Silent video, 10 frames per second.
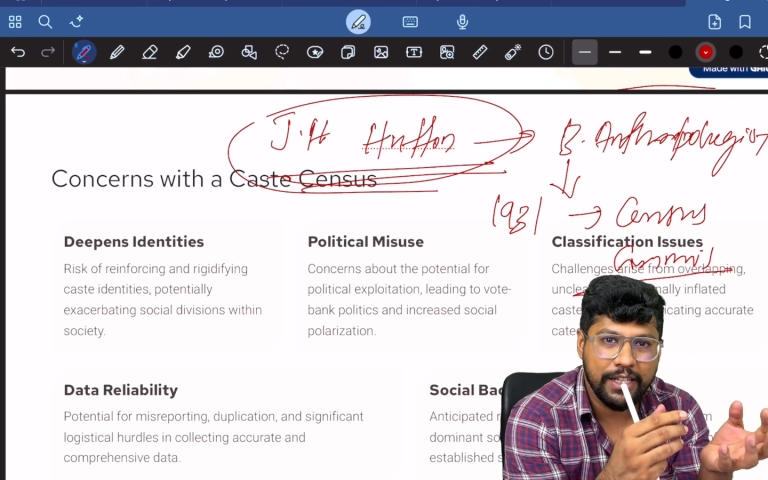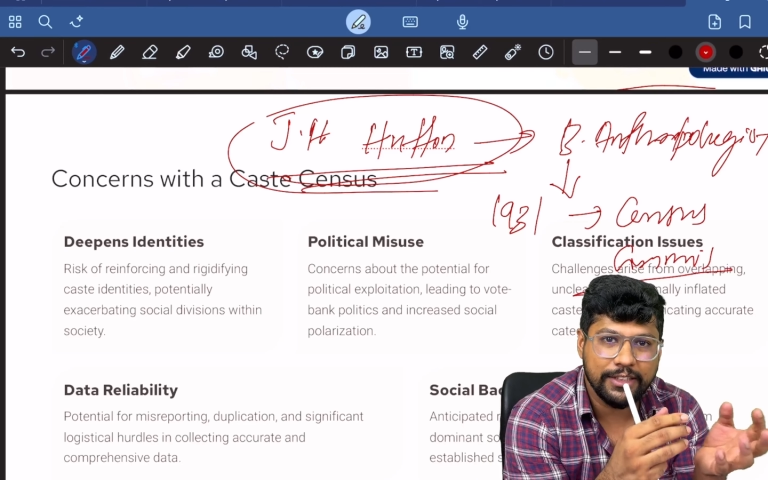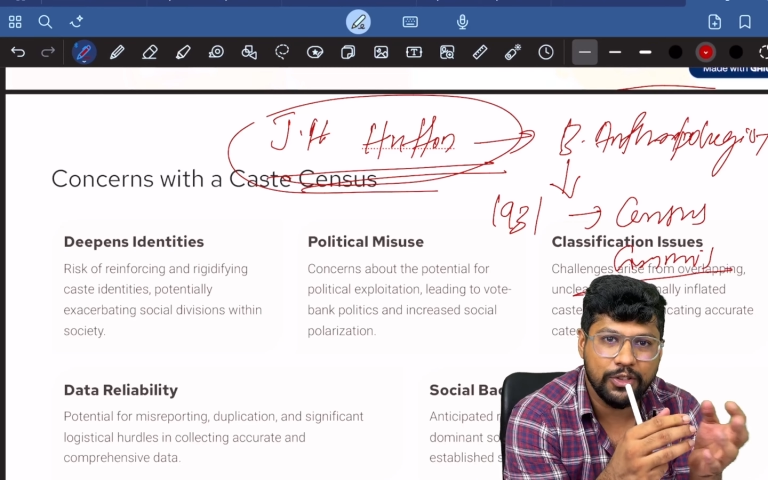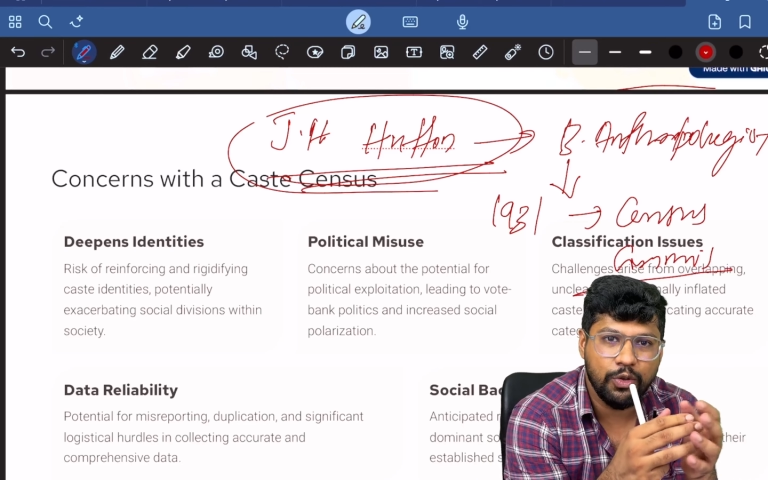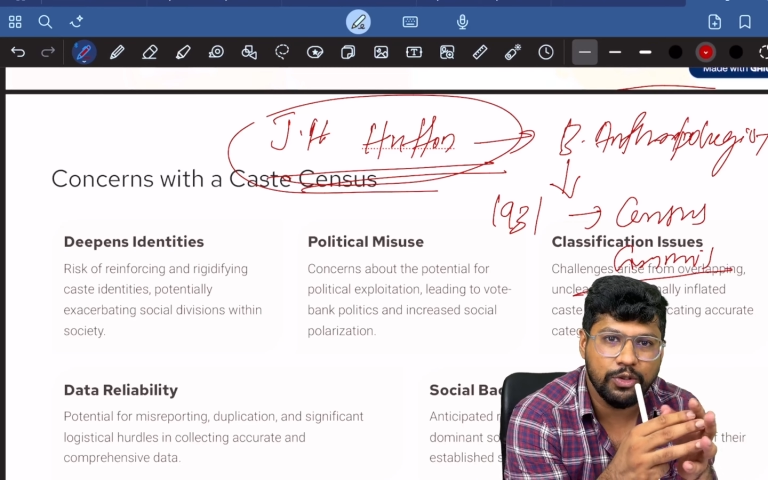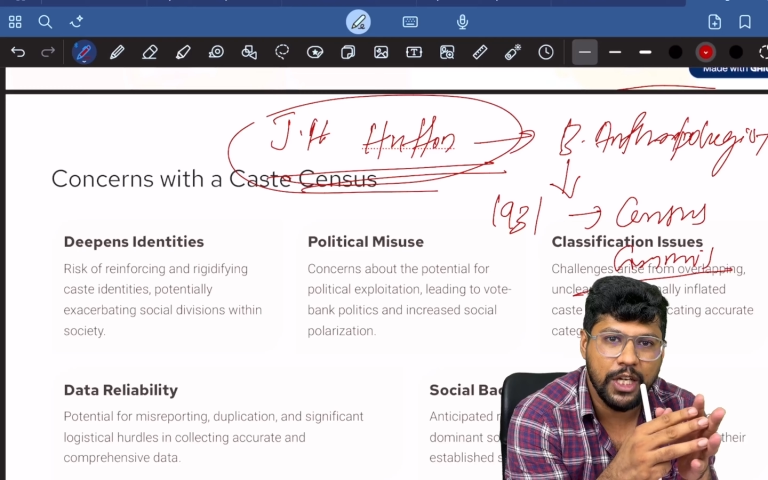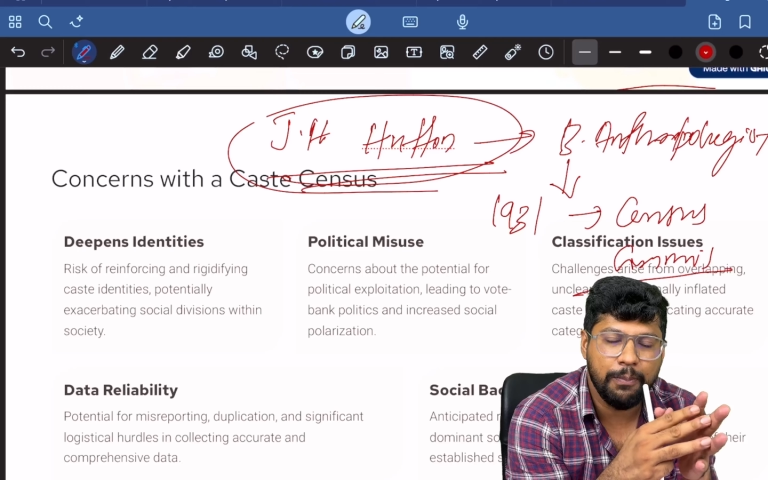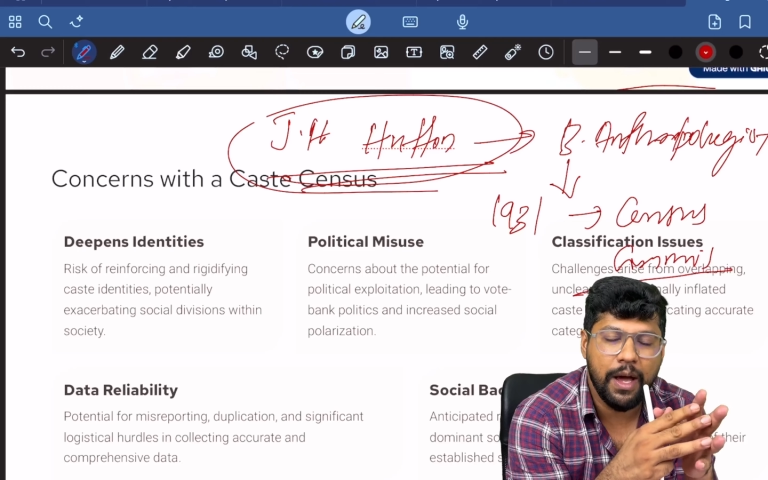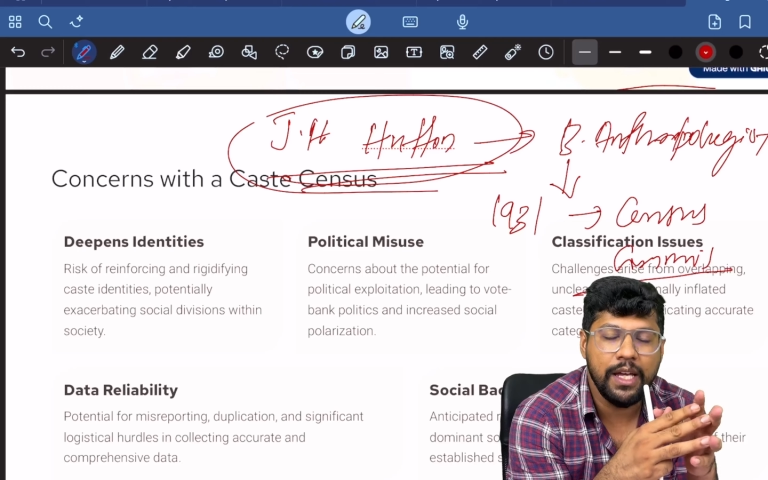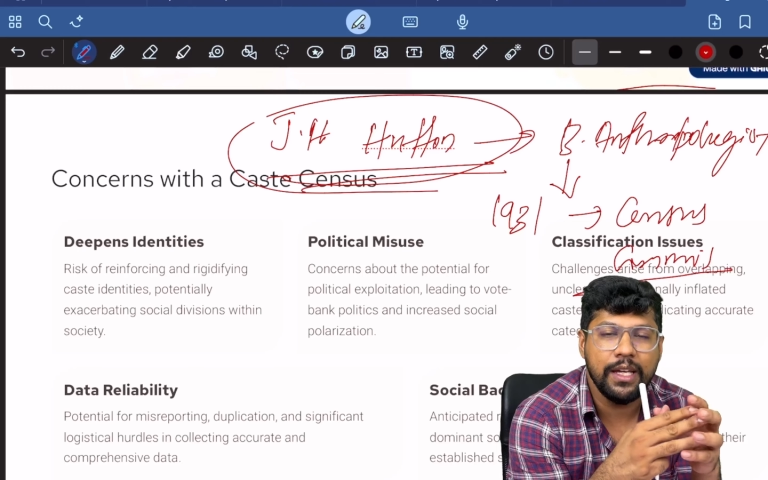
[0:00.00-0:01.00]
institution
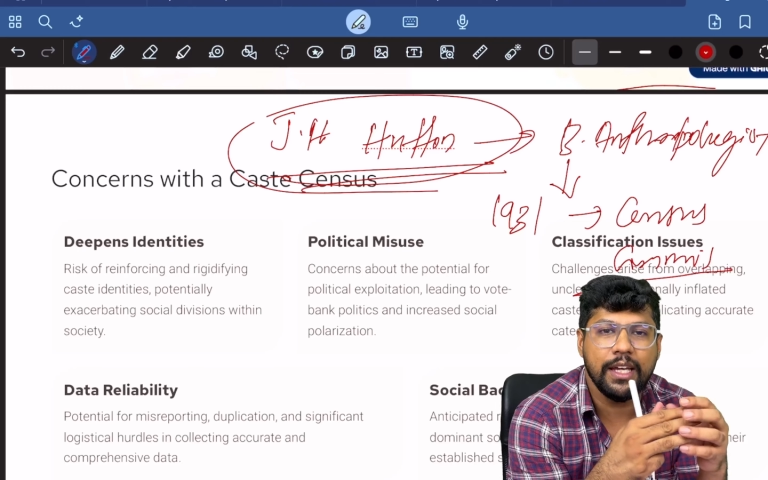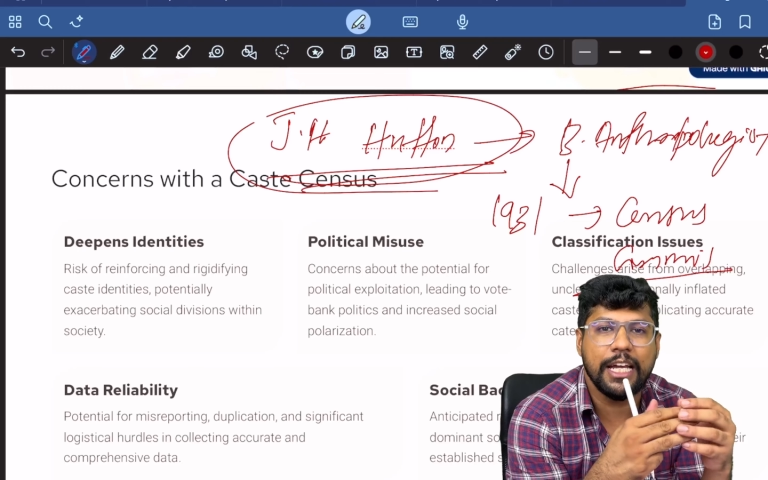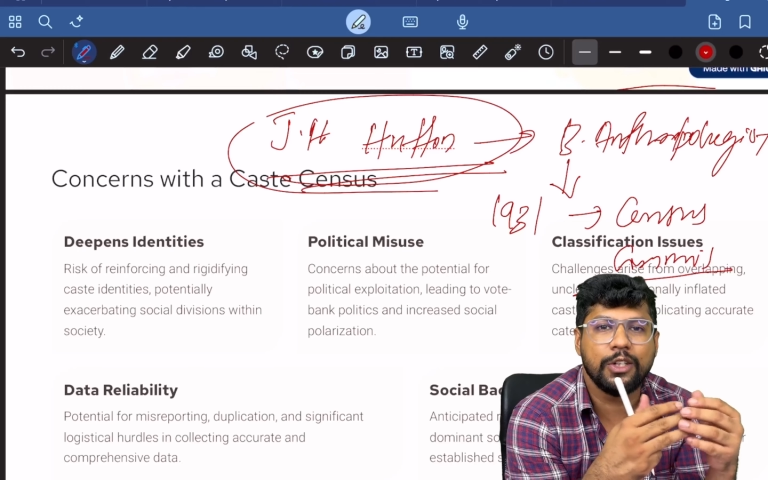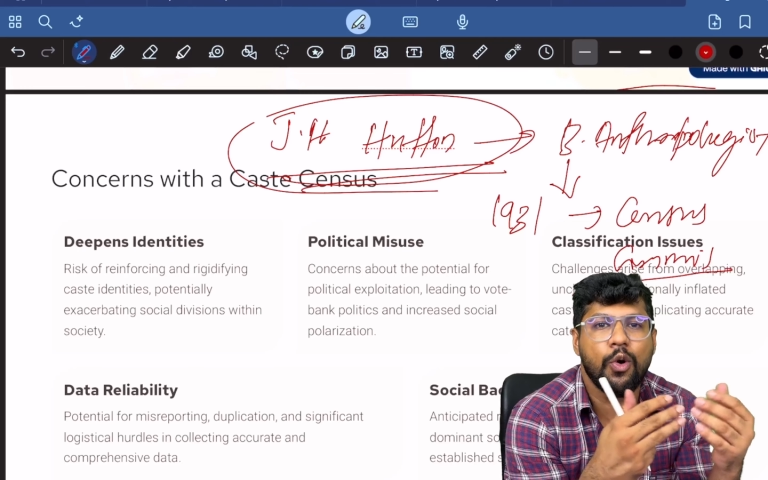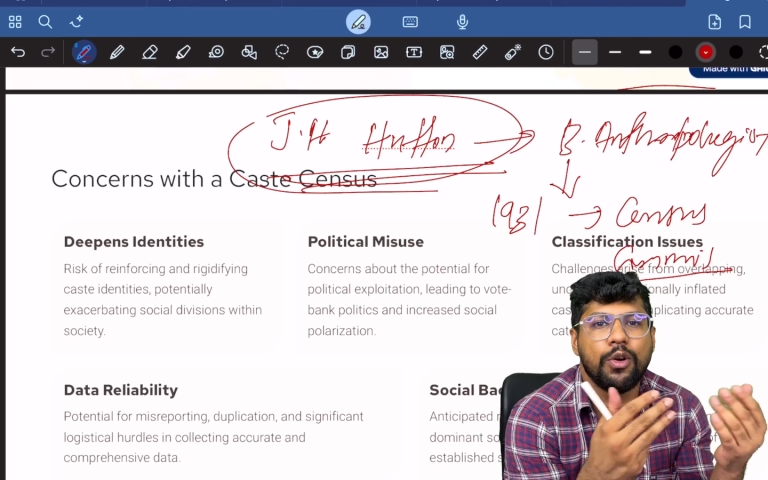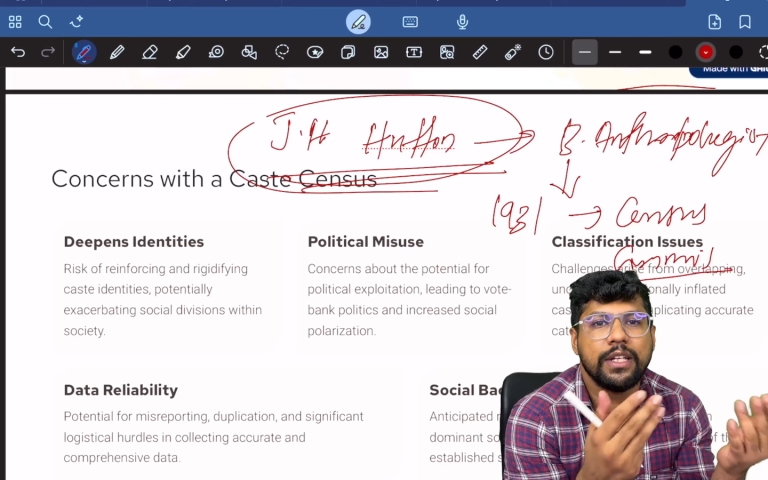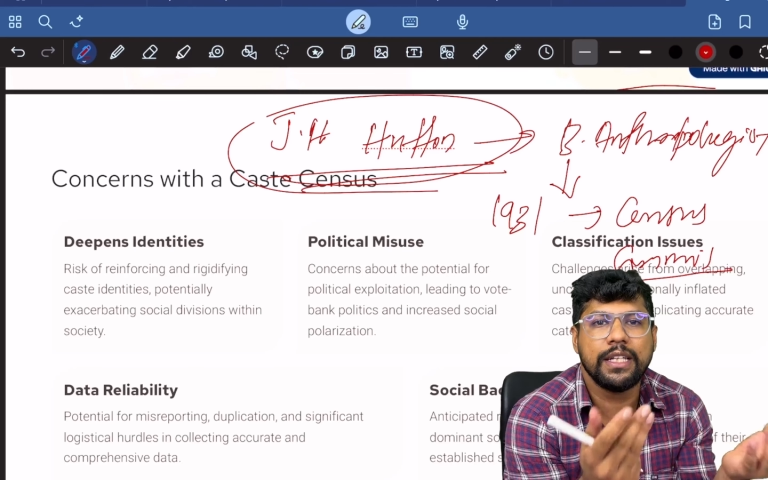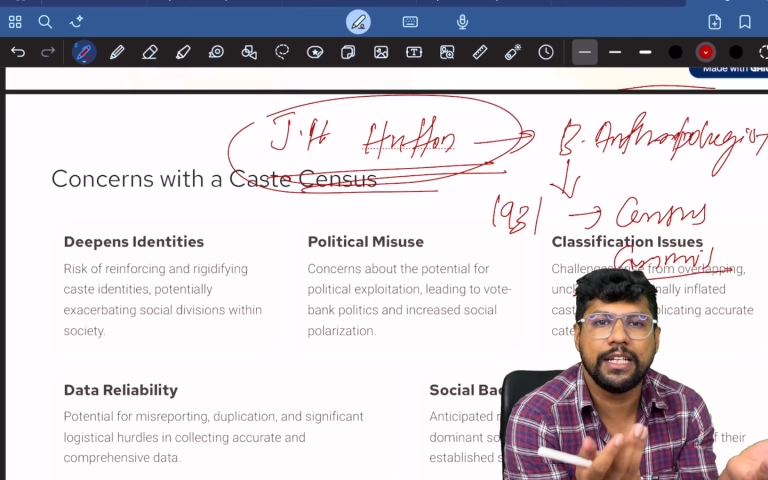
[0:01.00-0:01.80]
by ignoring the